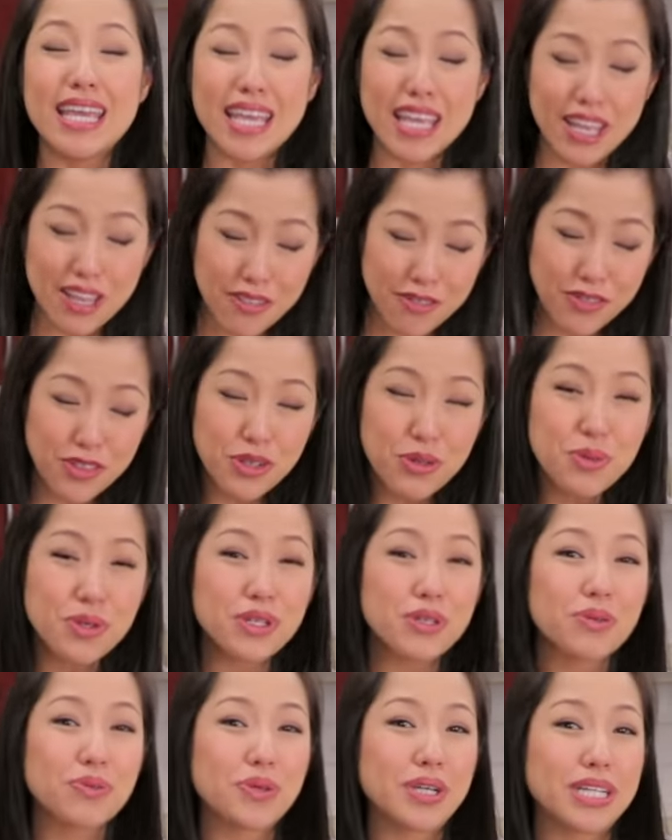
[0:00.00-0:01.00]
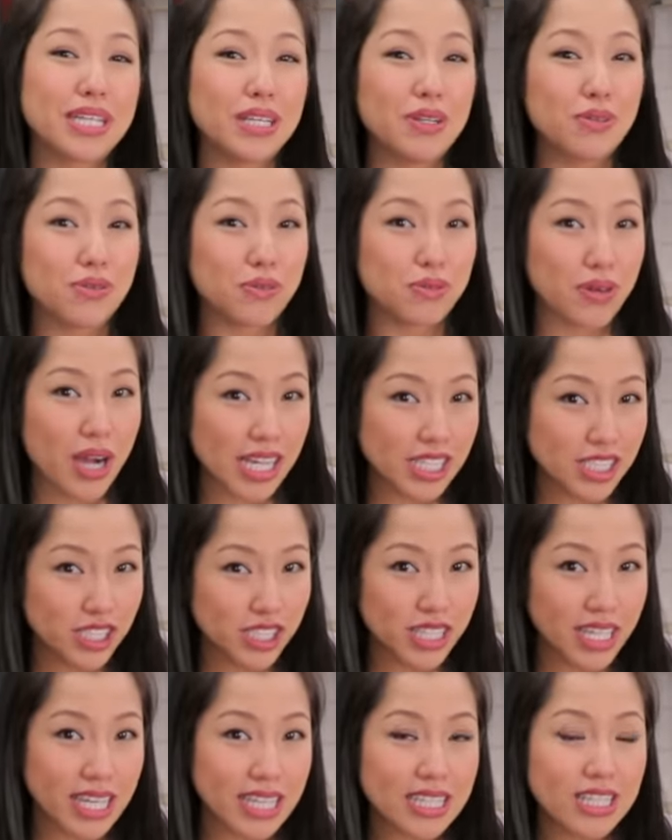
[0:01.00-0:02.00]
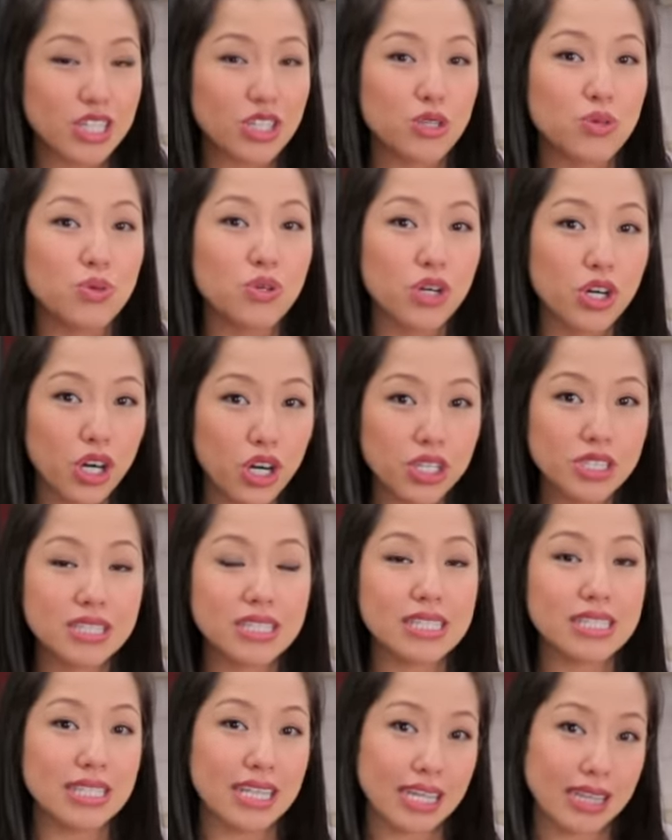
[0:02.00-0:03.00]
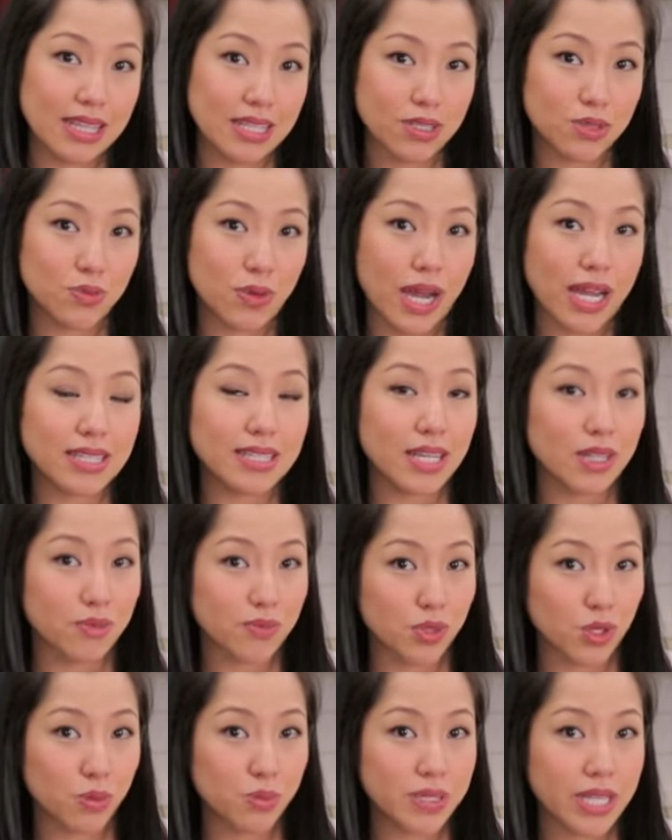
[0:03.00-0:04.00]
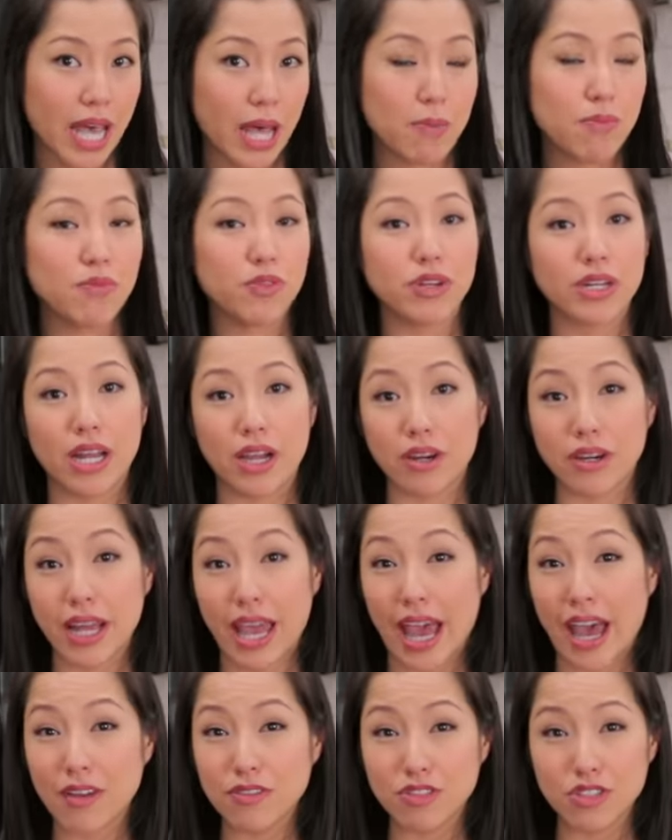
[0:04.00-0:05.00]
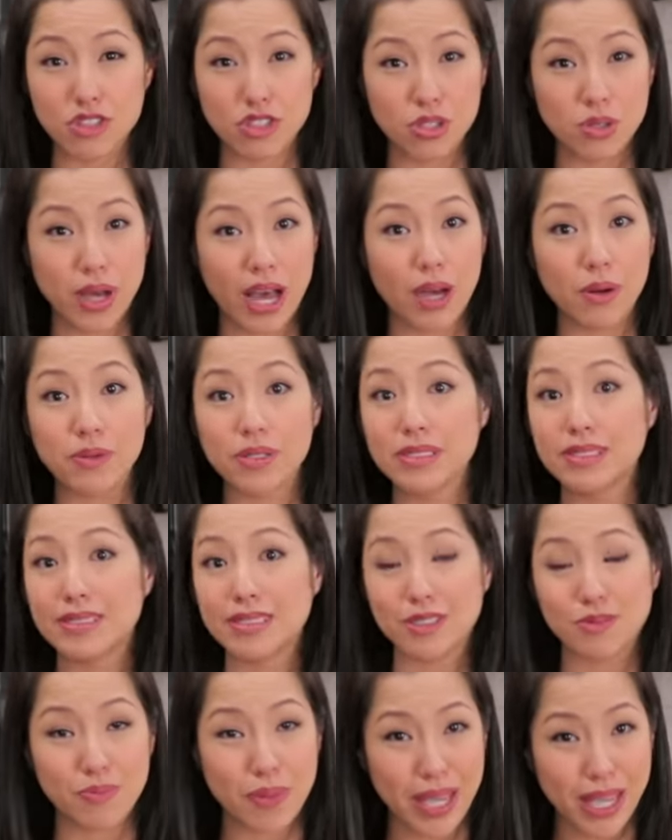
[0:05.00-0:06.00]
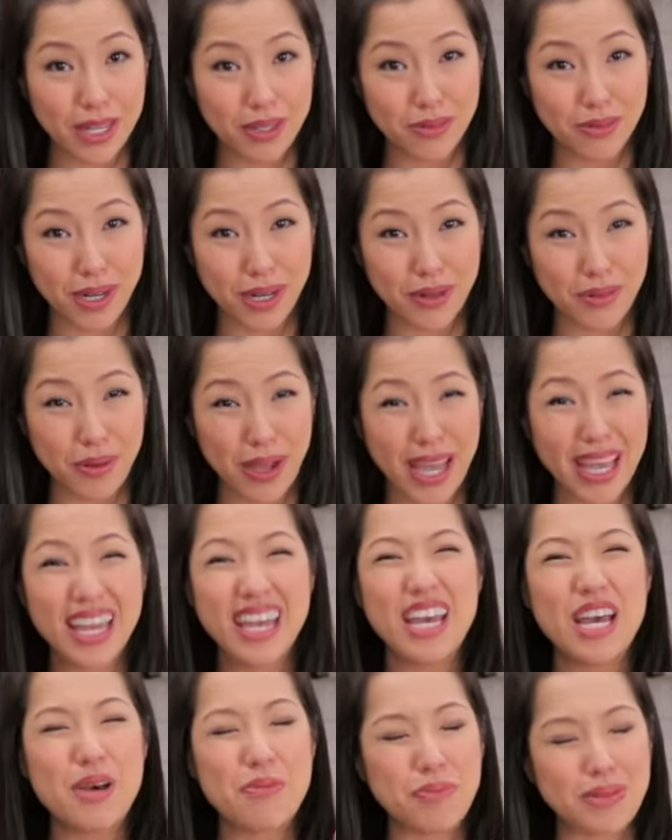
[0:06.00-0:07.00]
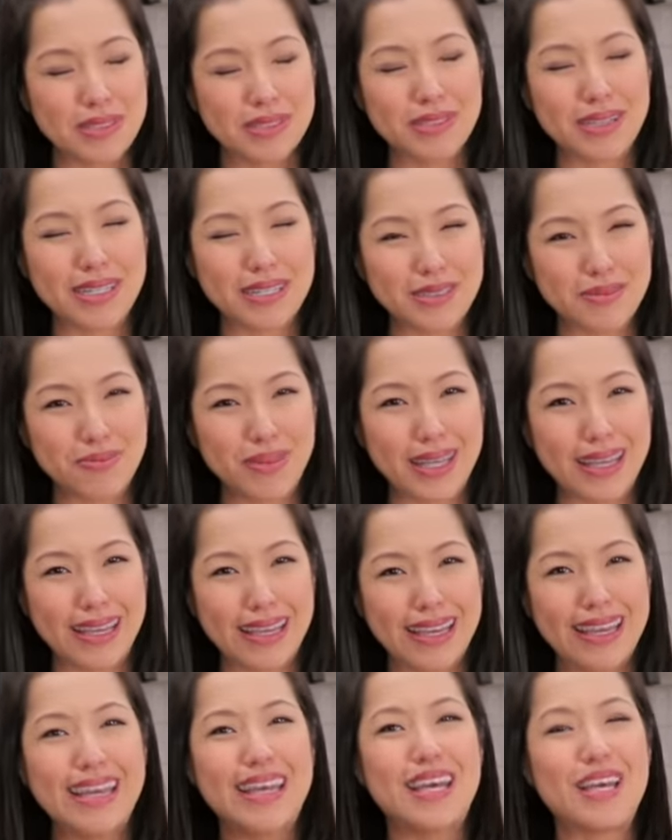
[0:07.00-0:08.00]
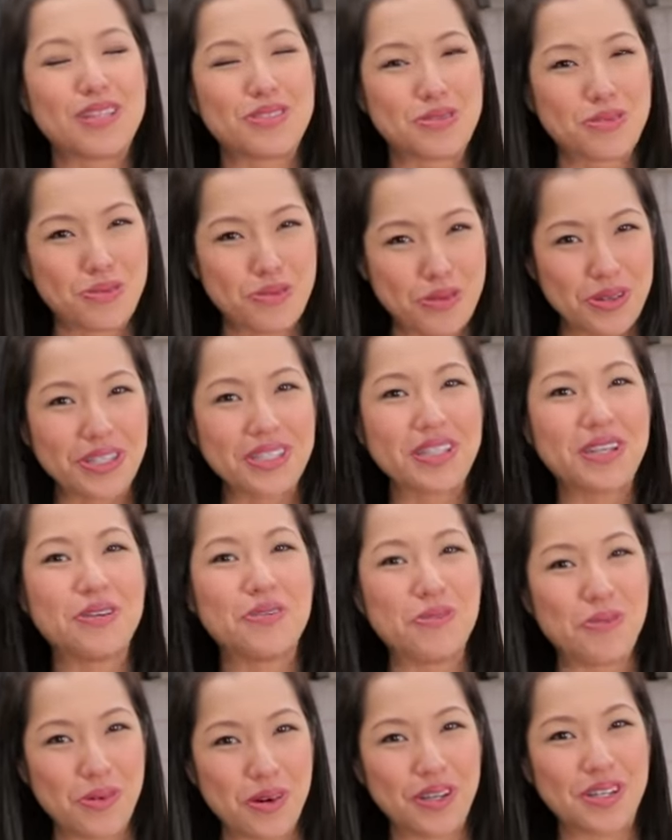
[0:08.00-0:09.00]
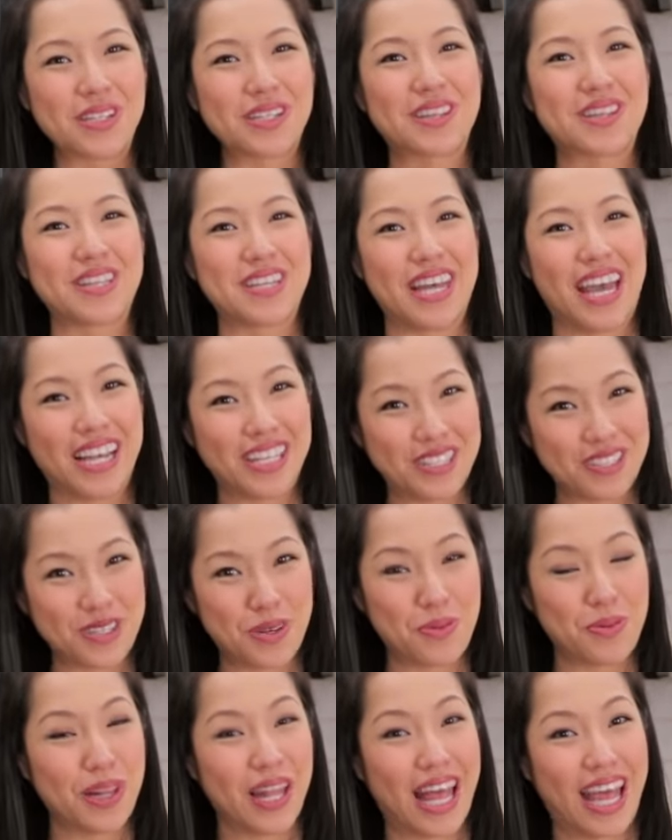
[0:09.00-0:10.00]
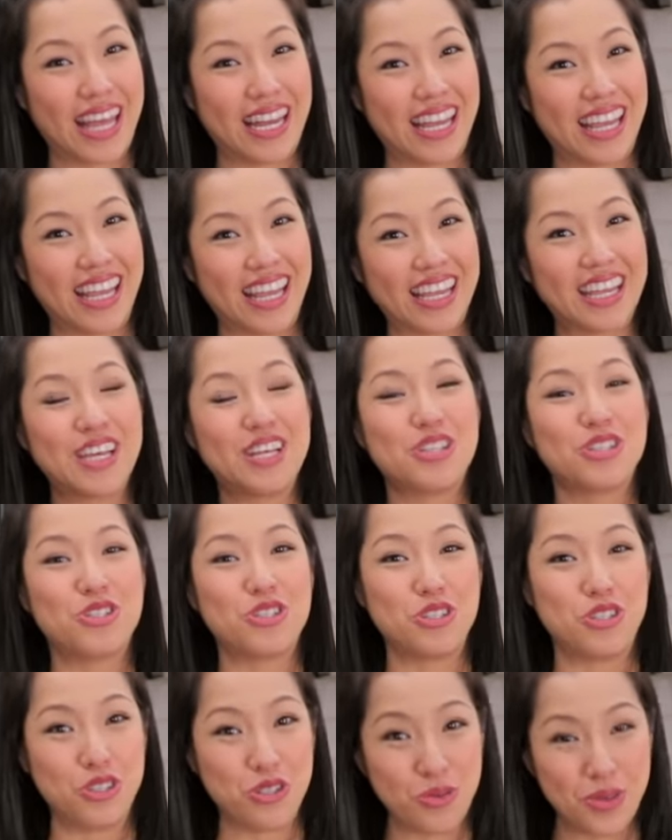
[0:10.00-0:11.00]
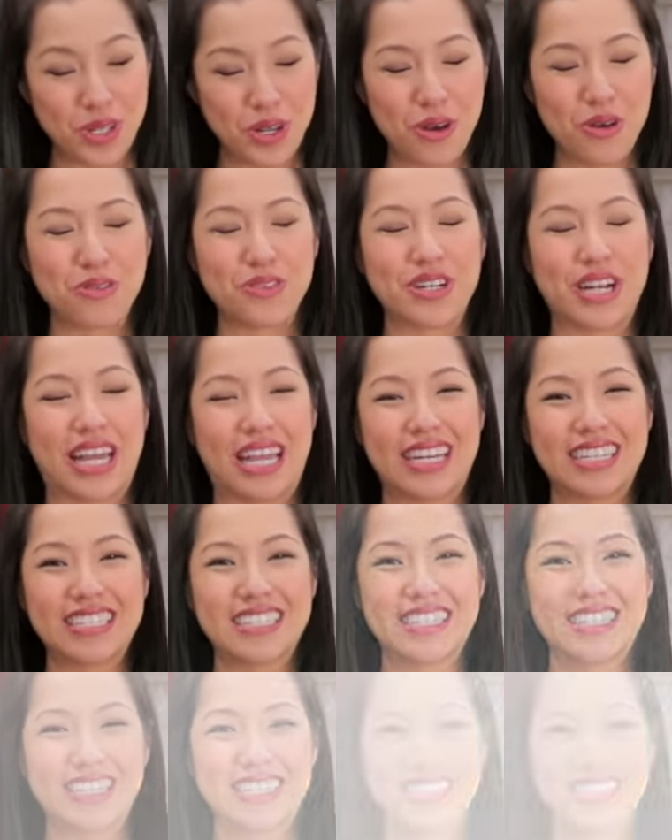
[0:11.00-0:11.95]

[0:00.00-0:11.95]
If you were to really rush it, you could just let this rise at room temp for an hour and a half to 2 hours and just bake it right away. But trust me, it's really worth the extra planning to do it overnight.